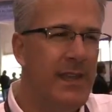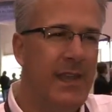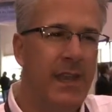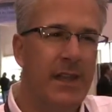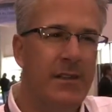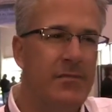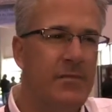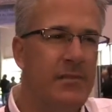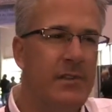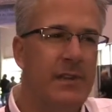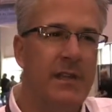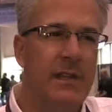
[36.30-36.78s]
Not
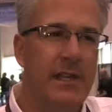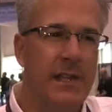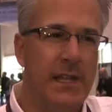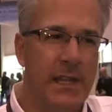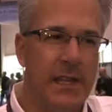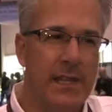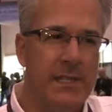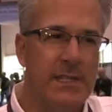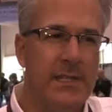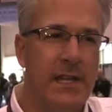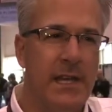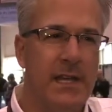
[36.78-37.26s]
really.
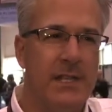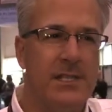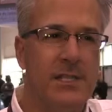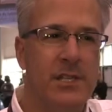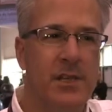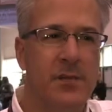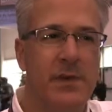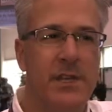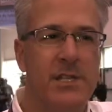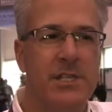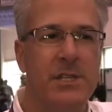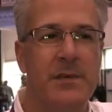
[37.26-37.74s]
It's not so
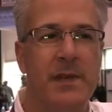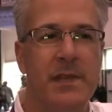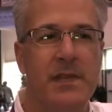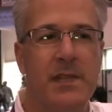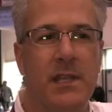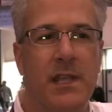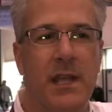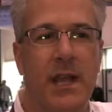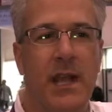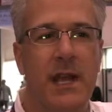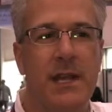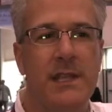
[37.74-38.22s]
much about the
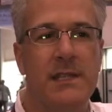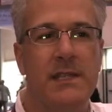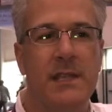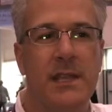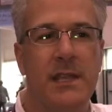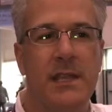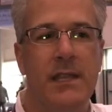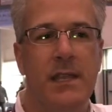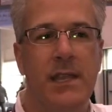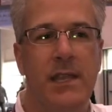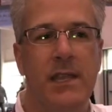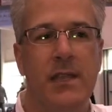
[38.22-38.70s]

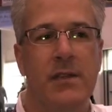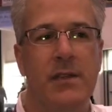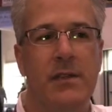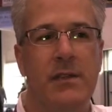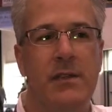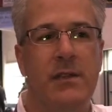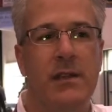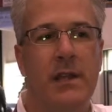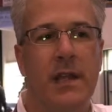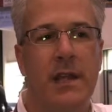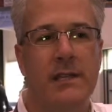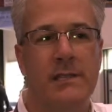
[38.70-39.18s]
content
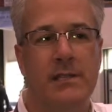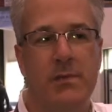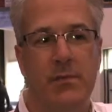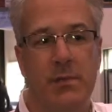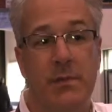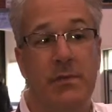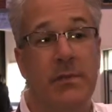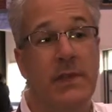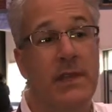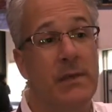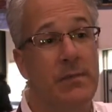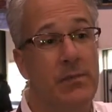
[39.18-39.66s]
here as it
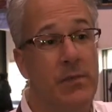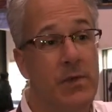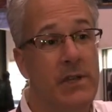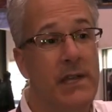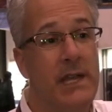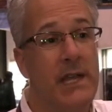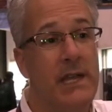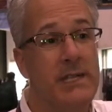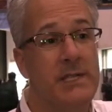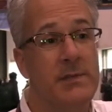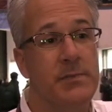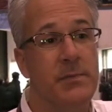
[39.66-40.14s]
would be at Book
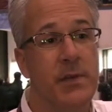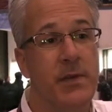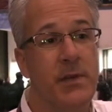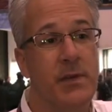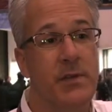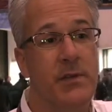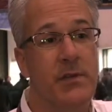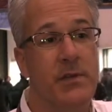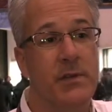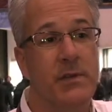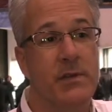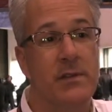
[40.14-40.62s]
Expo
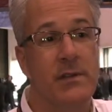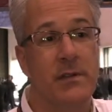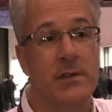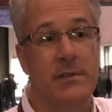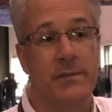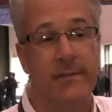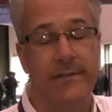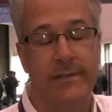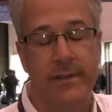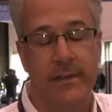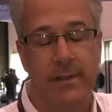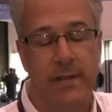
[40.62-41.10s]
or
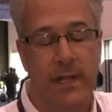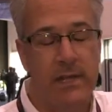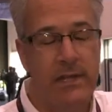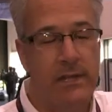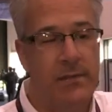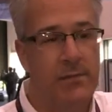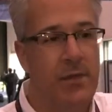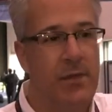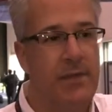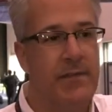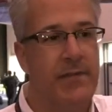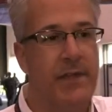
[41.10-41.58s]
London
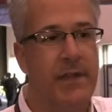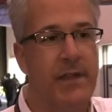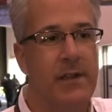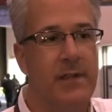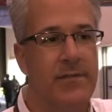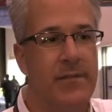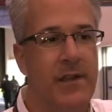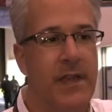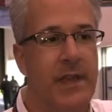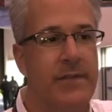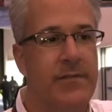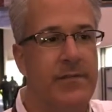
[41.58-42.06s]
Book Fair,
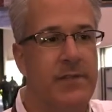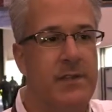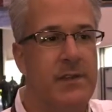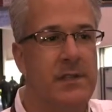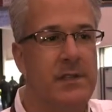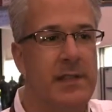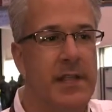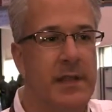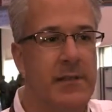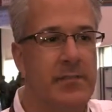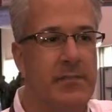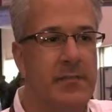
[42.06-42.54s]
Frankfurt,
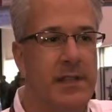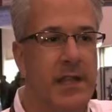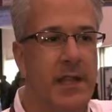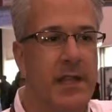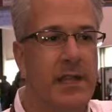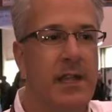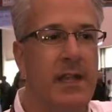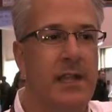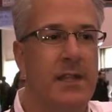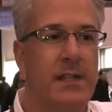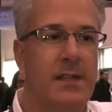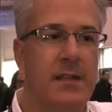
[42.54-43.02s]
that, that
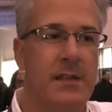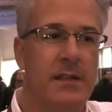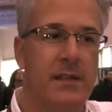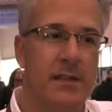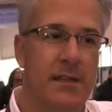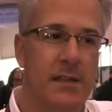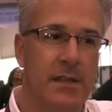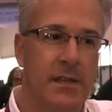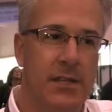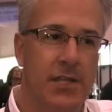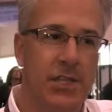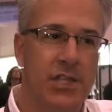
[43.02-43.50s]
kind of
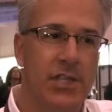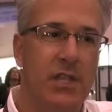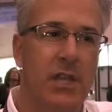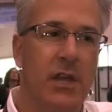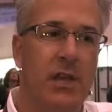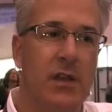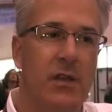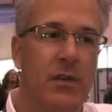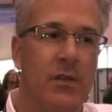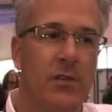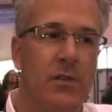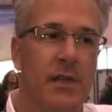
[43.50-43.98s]

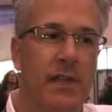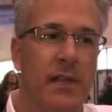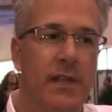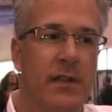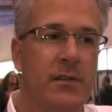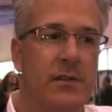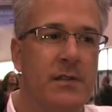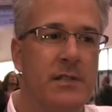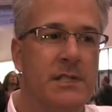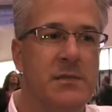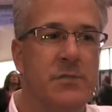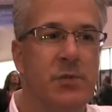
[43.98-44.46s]
show.
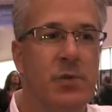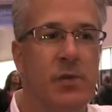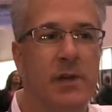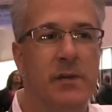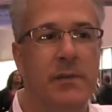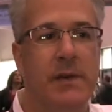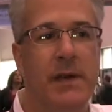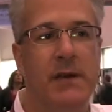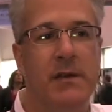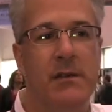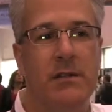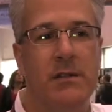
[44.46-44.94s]
Here it's more
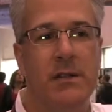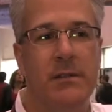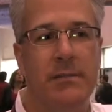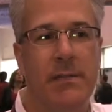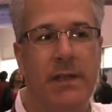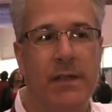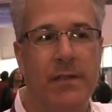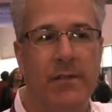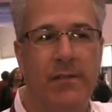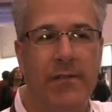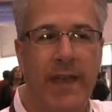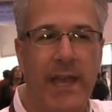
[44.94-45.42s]
about
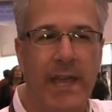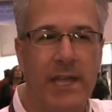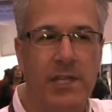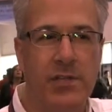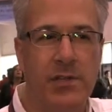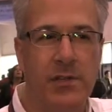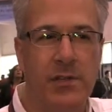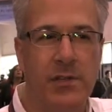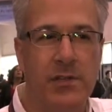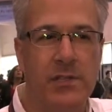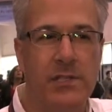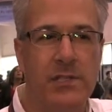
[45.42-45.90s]

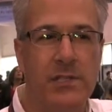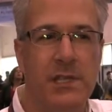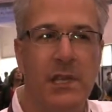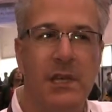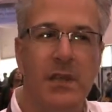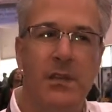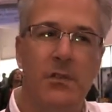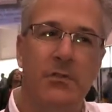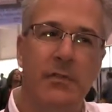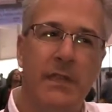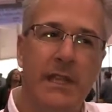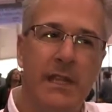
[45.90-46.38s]
manufacturers,
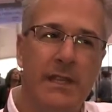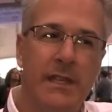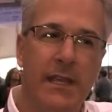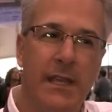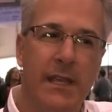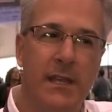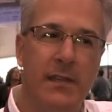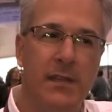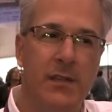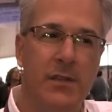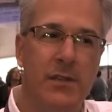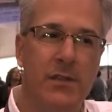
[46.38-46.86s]

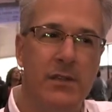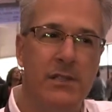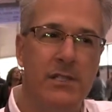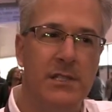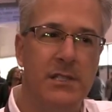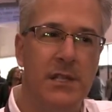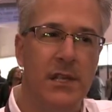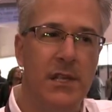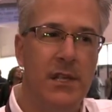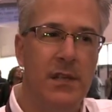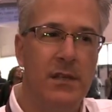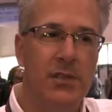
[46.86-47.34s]
retailers,
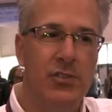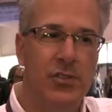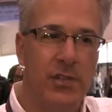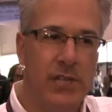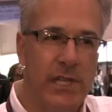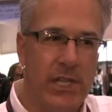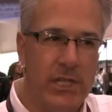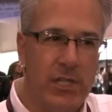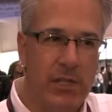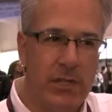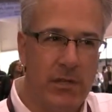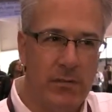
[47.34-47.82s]

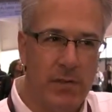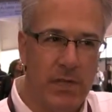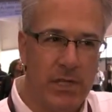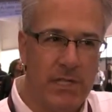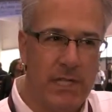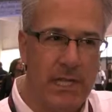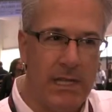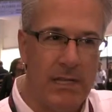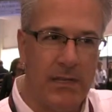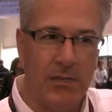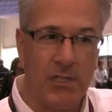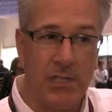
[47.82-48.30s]
traditional
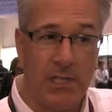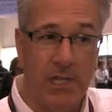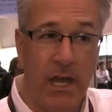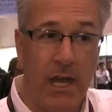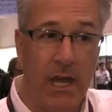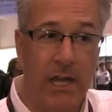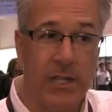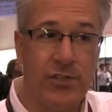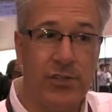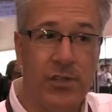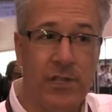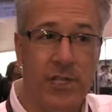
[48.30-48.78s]
booksellers,
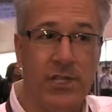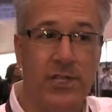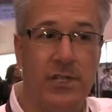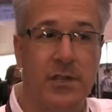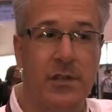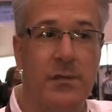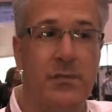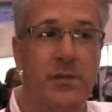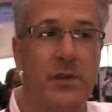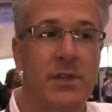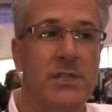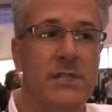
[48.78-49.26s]

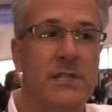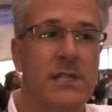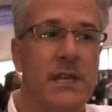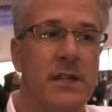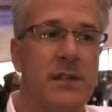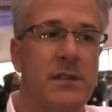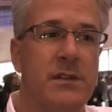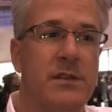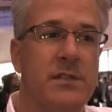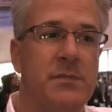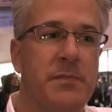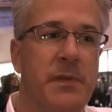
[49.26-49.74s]
non-traditional
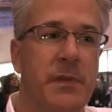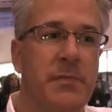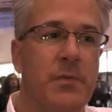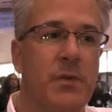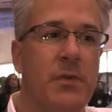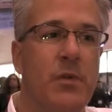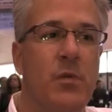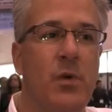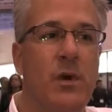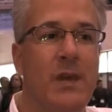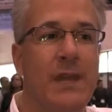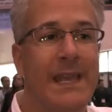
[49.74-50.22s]
booksellers, people
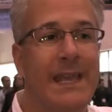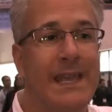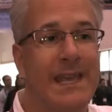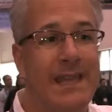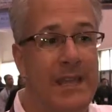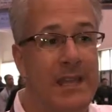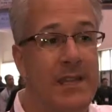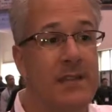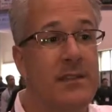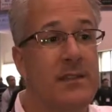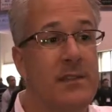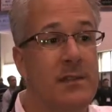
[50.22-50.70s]
who want to get
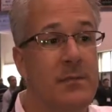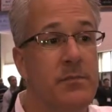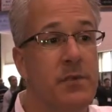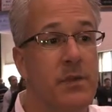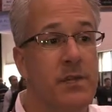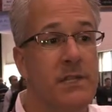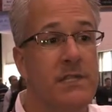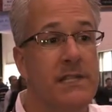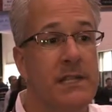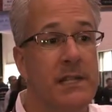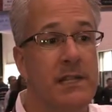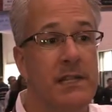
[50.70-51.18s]
into the
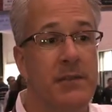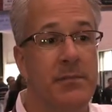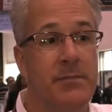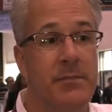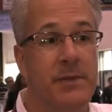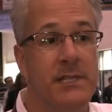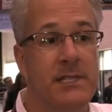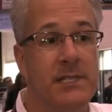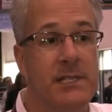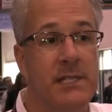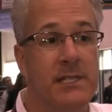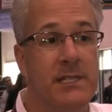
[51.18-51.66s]
bookselling
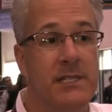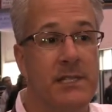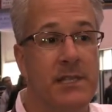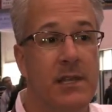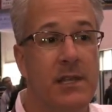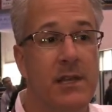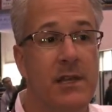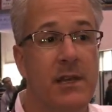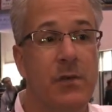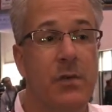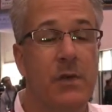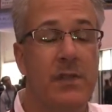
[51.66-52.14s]
business
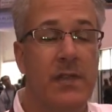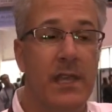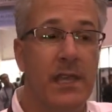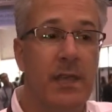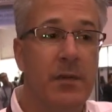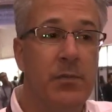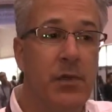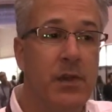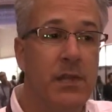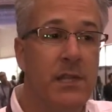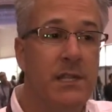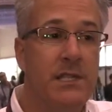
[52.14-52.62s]
with
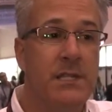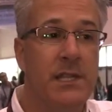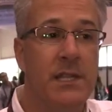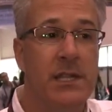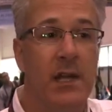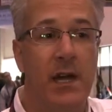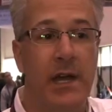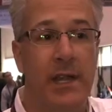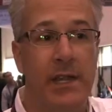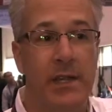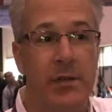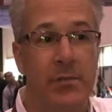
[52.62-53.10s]
ebooks and
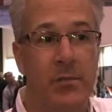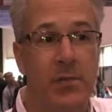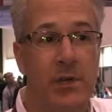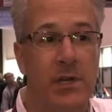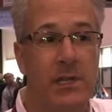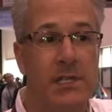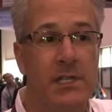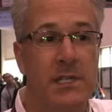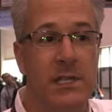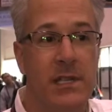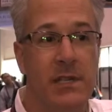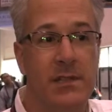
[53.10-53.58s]

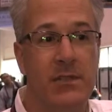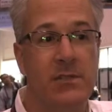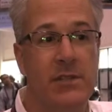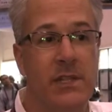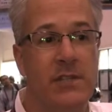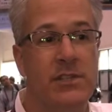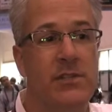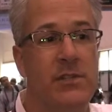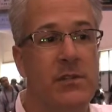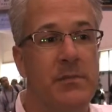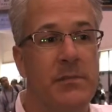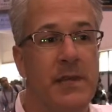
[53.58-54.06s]
audiobooks and other
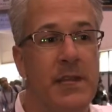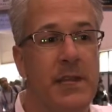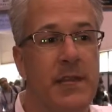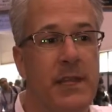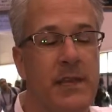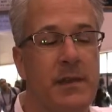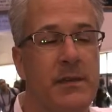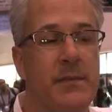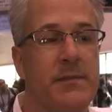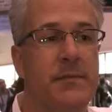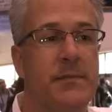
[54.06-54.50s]
digital media.